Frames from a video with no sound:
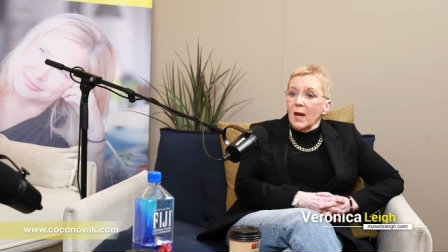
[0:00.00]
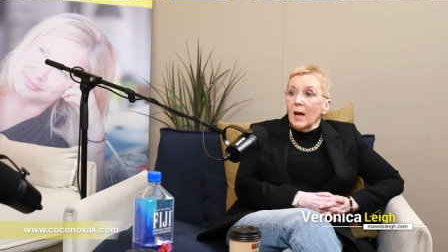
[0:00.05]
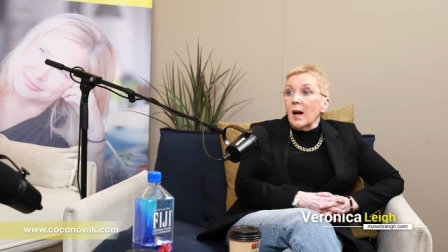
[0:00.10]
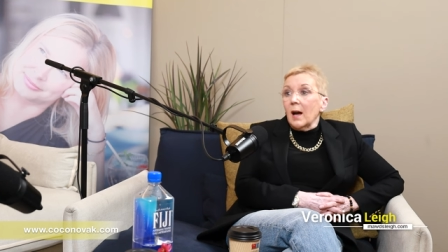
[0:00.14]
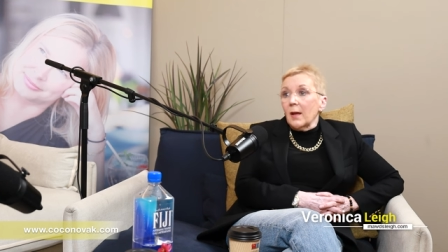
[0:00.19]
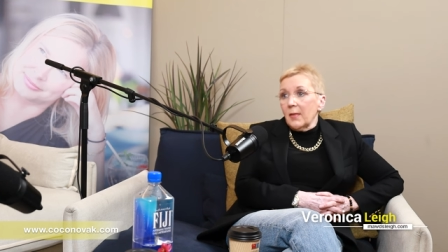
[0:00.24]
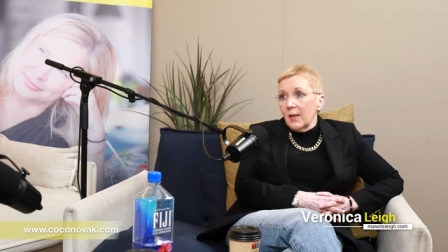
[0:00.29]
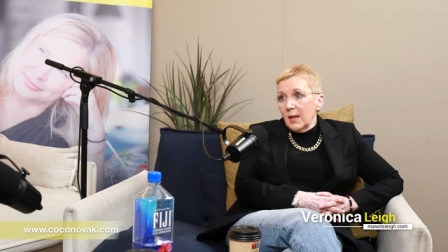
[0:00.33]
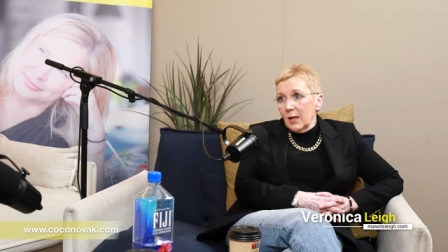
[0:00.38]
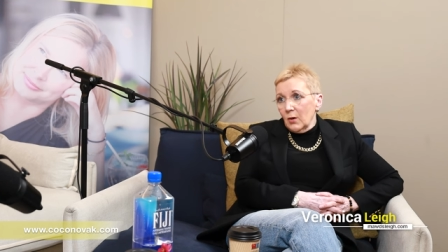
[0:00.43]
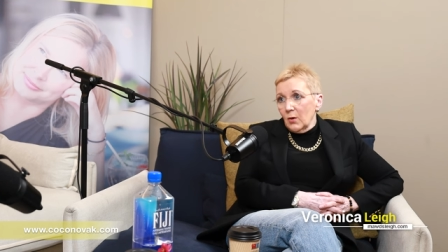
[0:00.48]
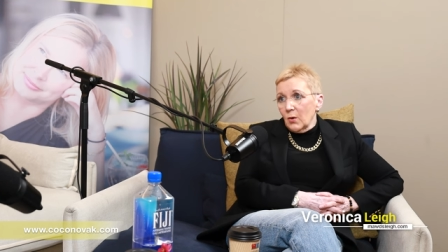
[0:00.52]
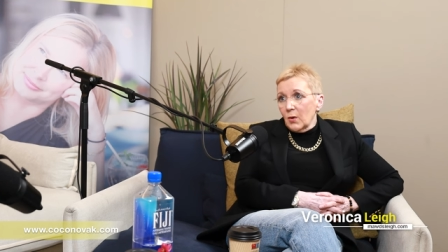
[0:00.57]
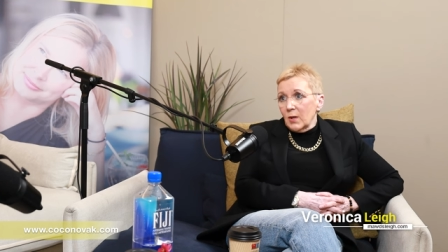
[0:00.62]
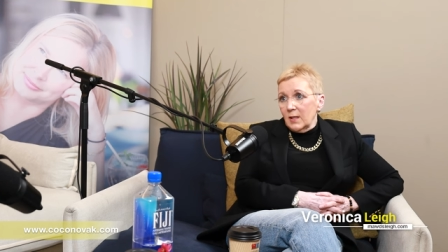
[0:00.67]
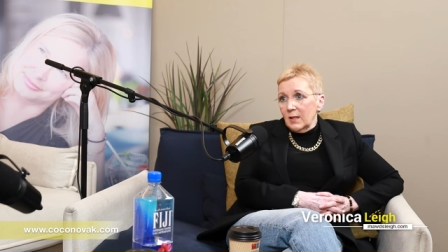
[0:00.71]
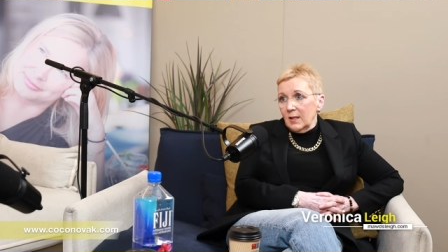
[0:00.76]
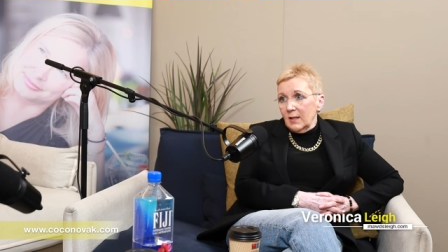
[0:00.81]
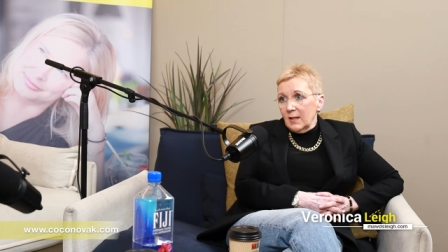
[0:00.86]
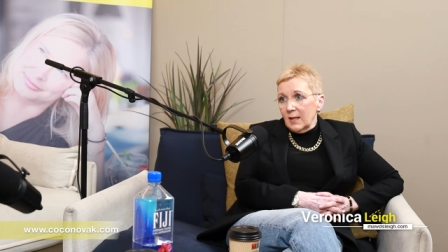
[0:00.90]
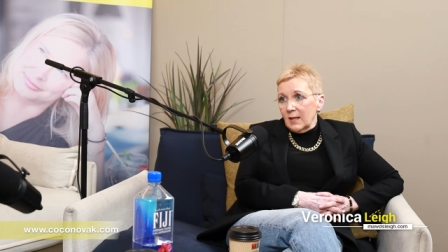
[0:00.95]
I then got
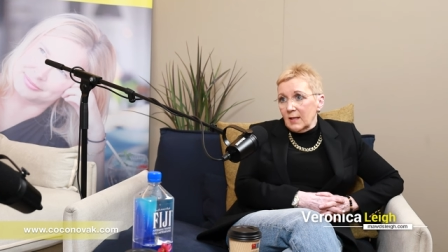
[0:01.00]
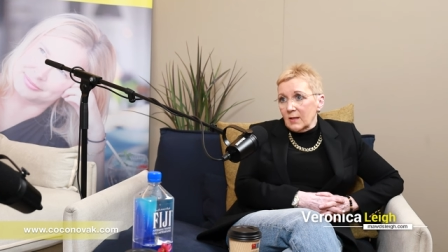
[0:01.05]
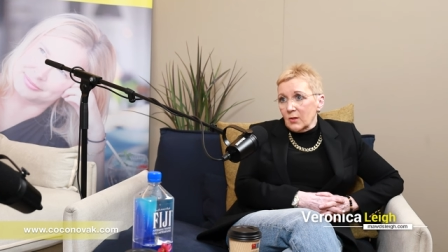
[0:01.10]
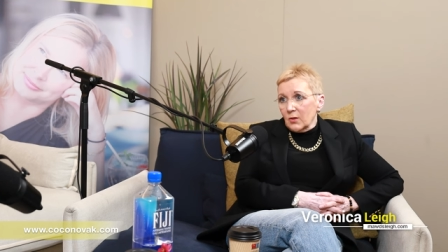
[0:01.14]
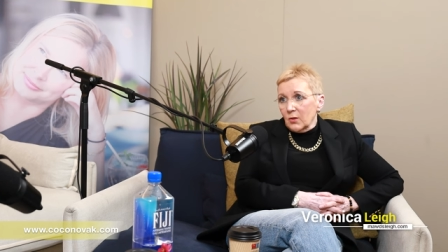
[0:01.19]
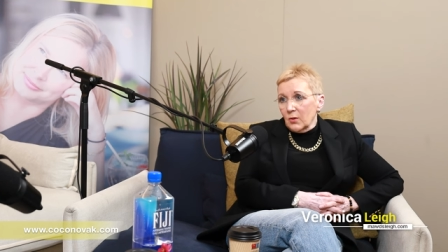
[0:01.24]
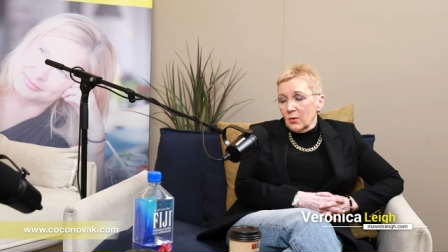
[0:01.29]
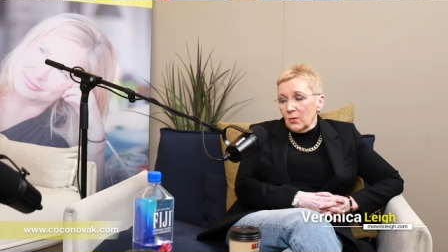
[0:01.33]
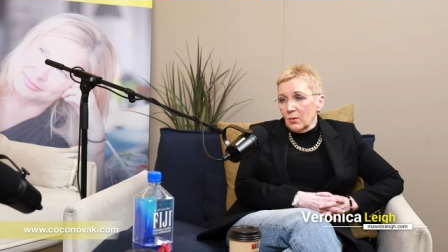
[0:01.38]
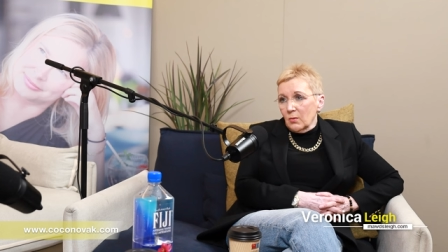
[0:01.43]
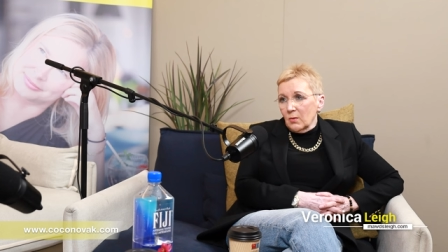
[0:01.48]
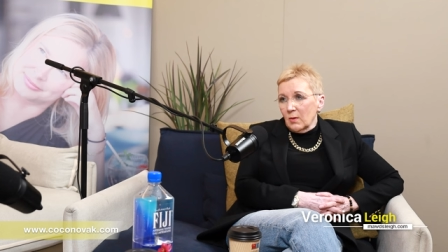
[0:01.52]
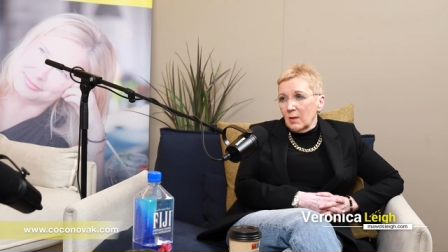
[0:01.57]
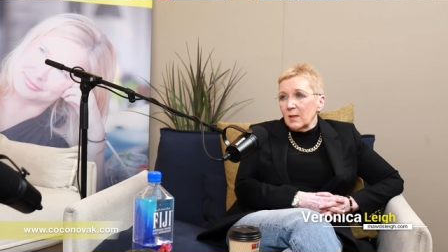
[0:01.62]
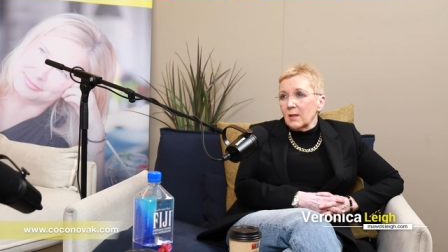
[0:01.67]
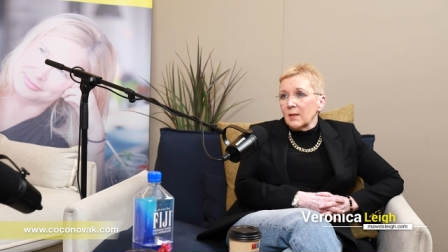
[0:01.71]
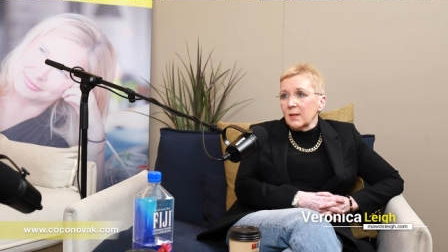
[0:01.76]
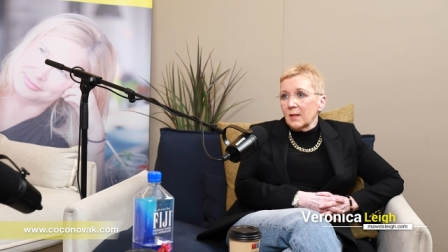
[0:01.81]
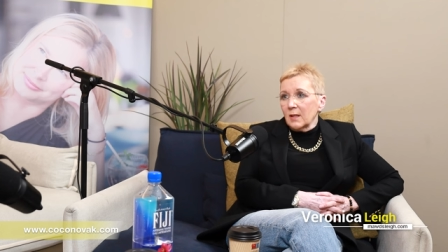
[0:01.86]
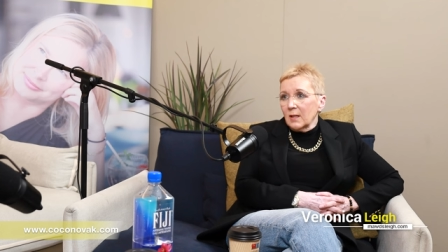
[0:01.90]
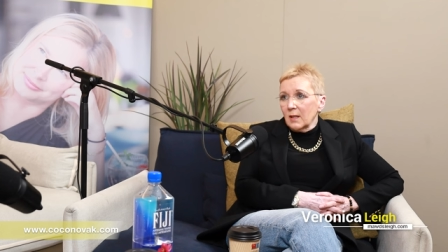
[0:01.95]
into that school and I
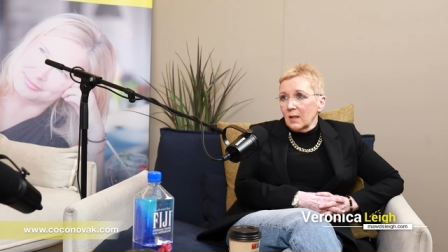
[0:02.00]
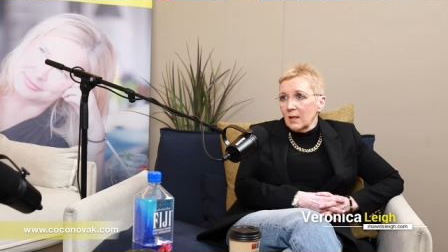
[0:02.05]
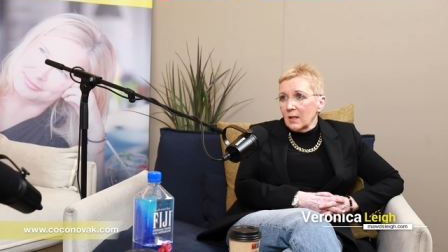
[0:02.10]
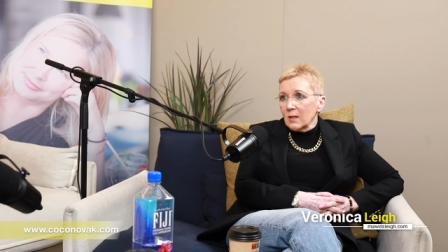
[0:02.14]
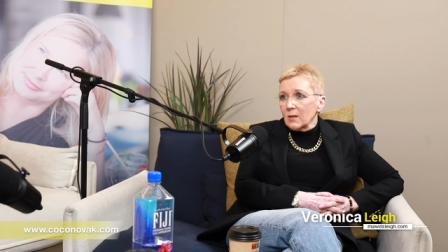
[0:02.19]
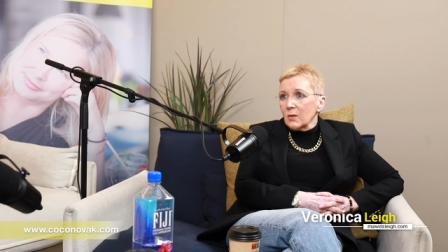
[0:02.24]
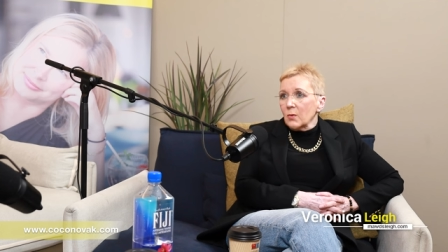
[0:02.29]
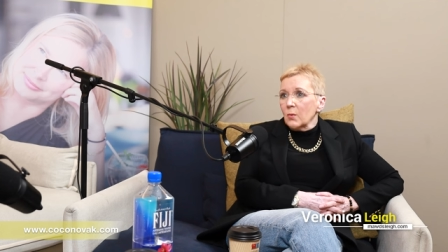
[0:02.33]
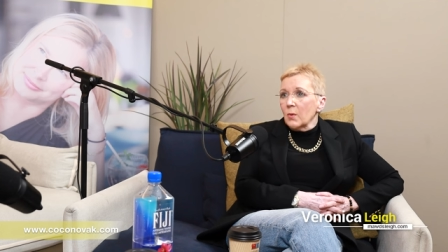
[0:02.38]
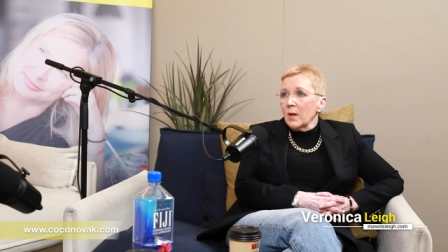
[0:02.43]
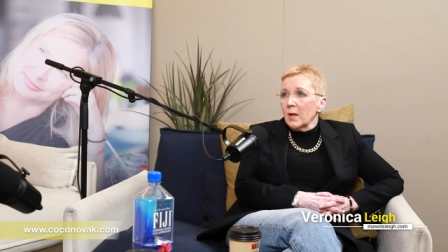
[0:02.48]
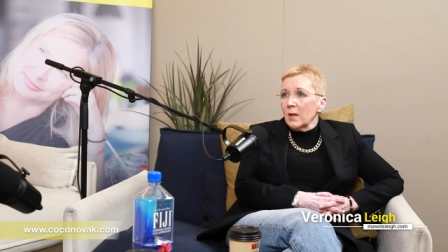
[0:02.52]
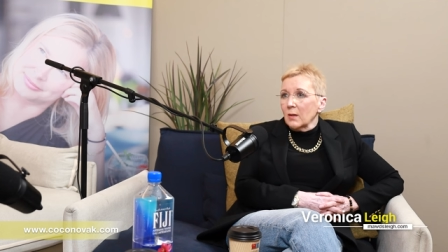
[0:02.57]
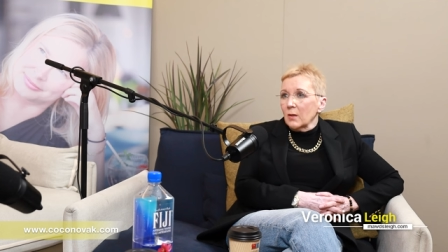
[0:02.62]
think that's where,